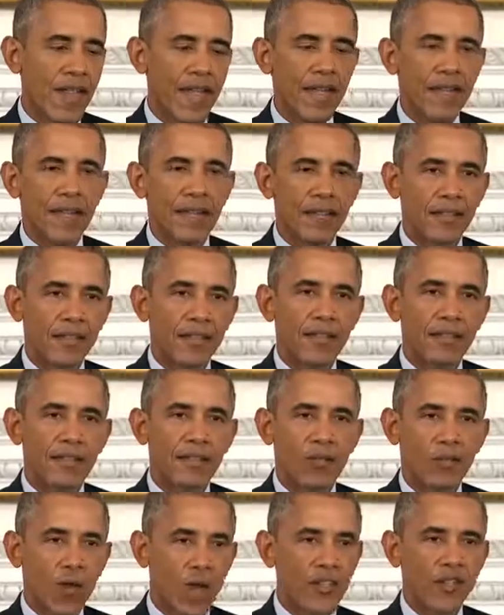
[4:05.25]
a
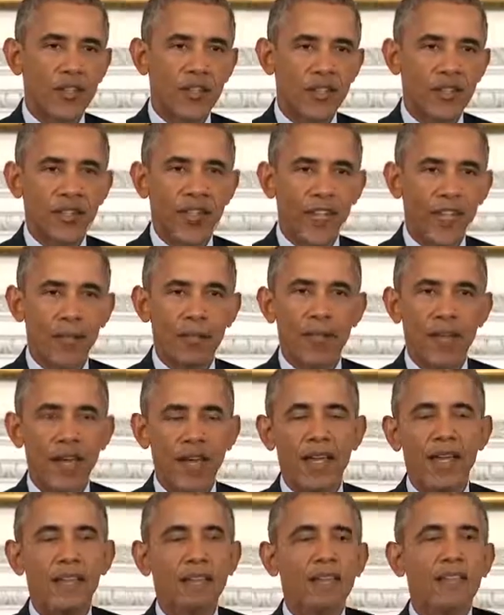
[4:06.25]
Russian
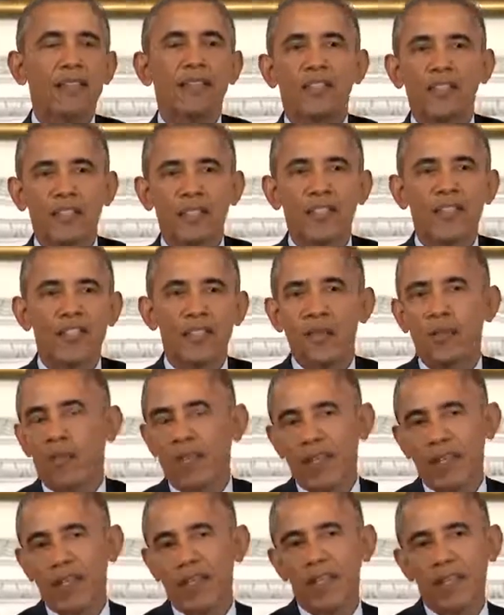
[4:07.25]
campaign to
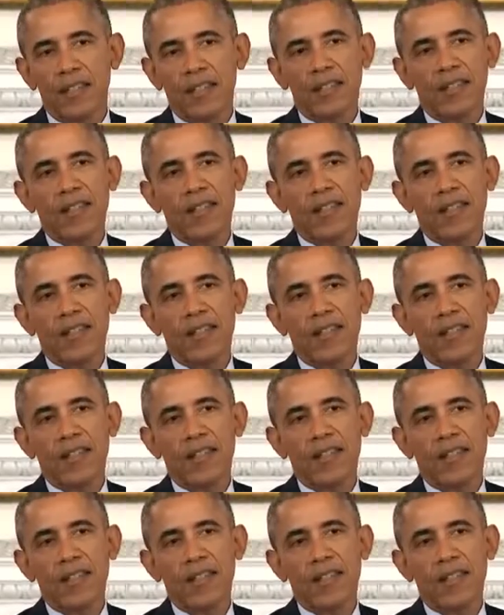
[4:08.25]
simply